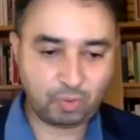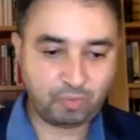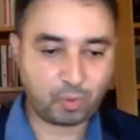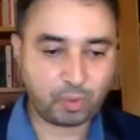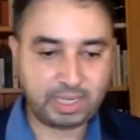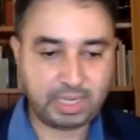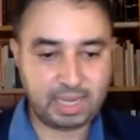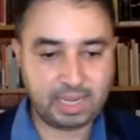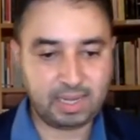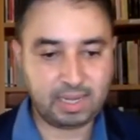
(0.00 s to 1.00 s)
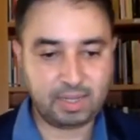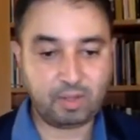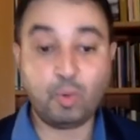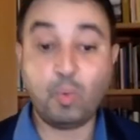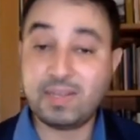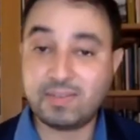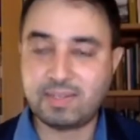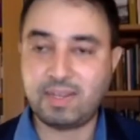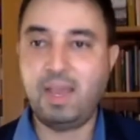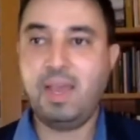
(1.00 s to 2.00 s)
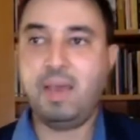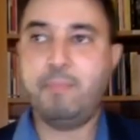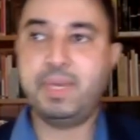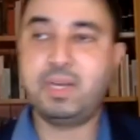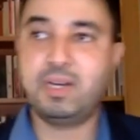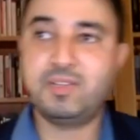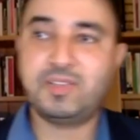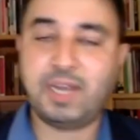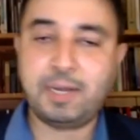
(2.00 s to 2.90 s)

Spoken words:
for the West, because